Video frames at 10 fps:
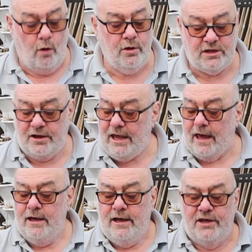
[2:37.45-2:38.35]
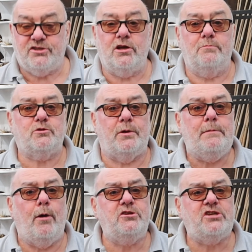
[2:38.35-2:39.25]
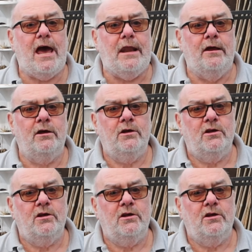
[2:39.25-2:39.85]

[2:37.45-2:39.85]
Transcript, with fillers: Oh, and yeah, it's um, 20 by 10.